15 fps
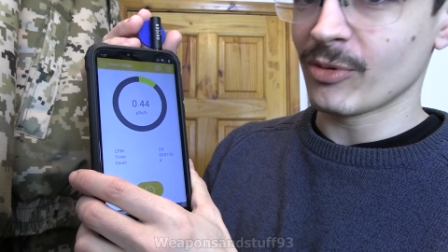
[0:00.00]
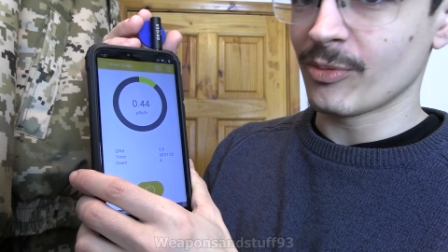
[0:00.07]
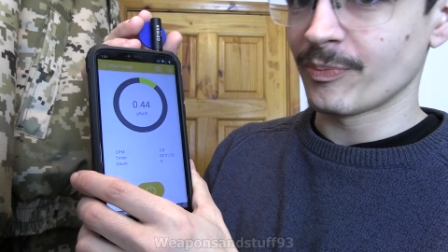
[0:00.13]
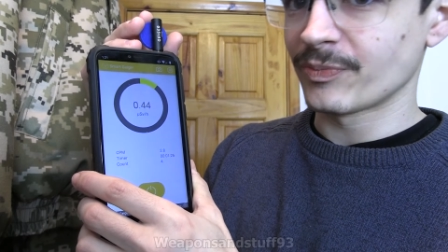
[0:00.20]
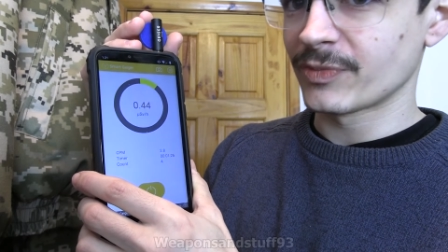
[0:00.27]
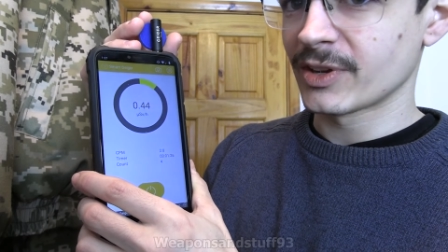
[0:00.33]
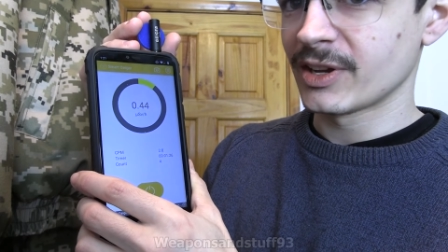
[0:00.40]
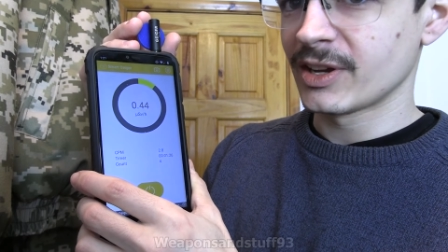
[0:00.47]
Oop.
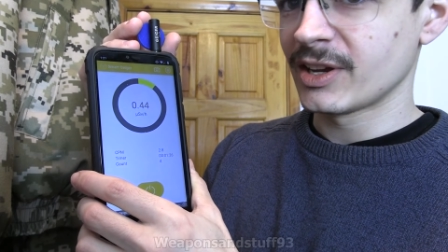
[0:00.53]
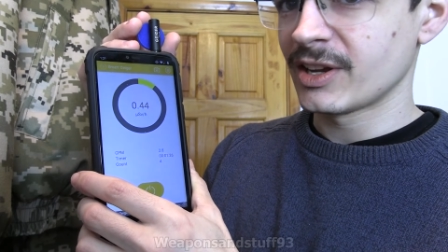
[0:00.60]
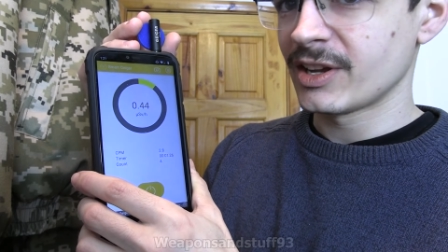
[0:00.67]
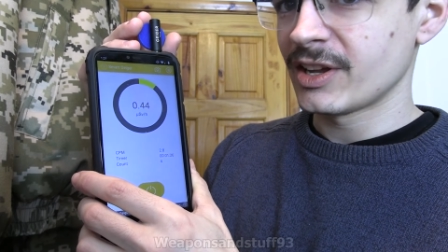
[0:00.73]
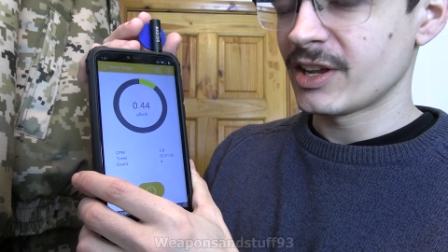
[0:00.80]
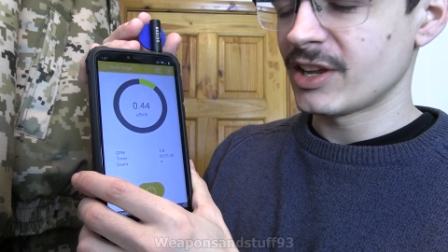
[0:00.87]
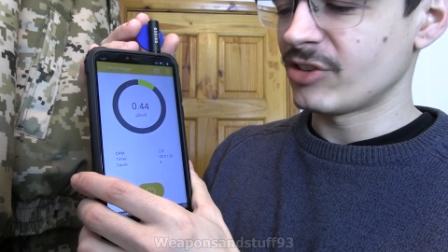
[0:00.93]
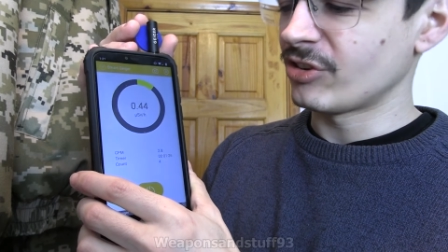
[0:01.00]

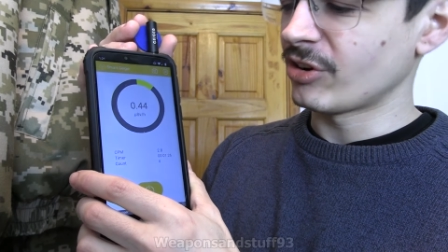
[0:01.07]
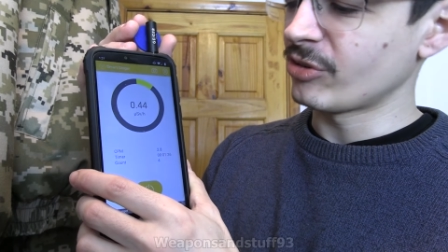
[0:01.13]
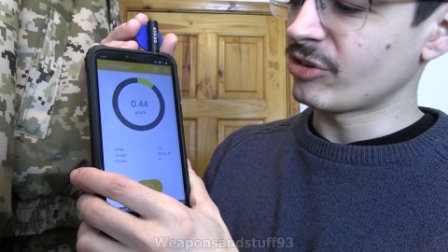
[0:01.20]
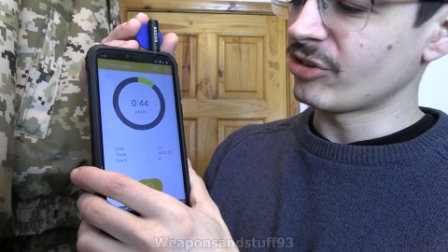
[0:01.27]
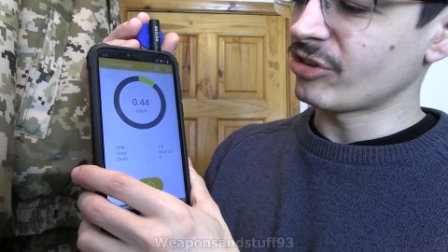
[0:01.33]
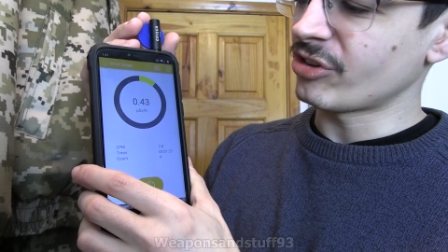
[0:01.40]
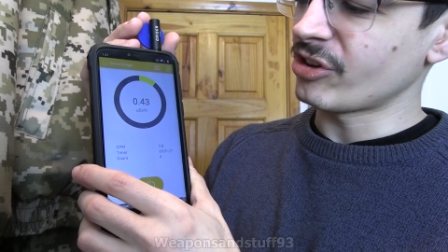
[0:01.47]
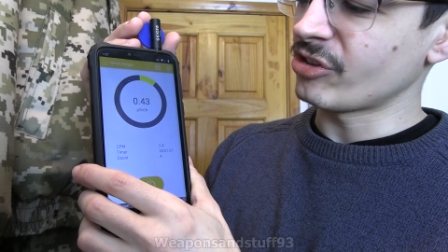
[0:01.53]
It's
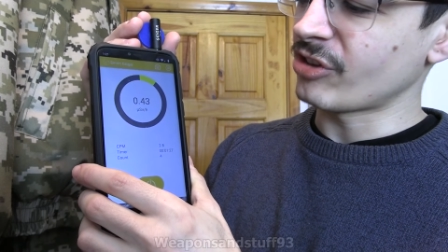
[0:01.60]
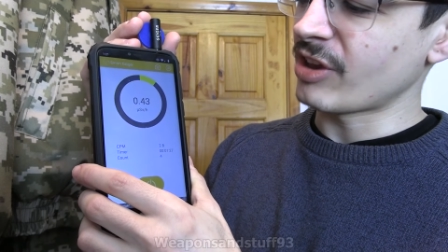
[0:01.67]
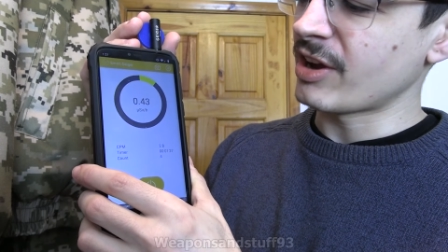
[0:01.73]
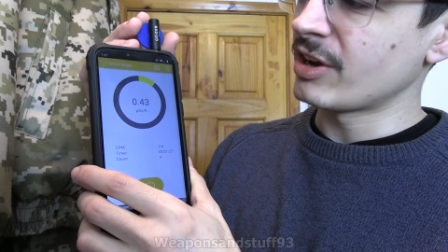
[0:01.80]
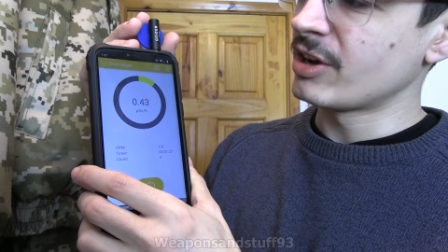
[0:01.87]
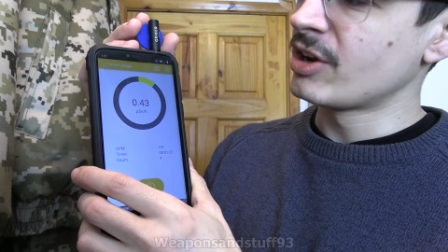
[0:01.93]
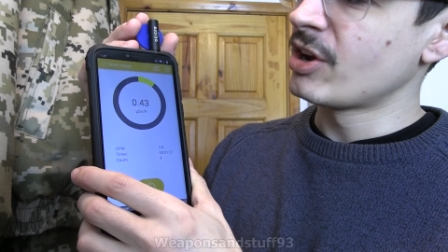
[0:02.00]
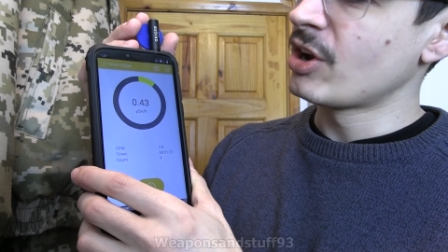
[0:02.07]
noticed it's there.